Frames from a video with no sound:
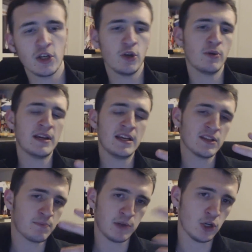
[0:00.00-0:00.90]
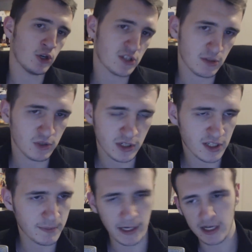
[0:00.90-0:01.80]
to you is pure assumption
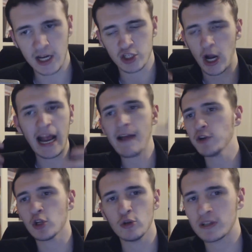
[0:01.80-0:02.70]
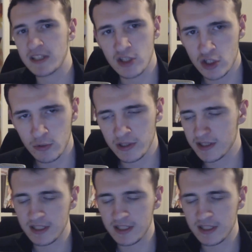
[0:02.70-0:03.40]
and speculation. I haven't looked into it.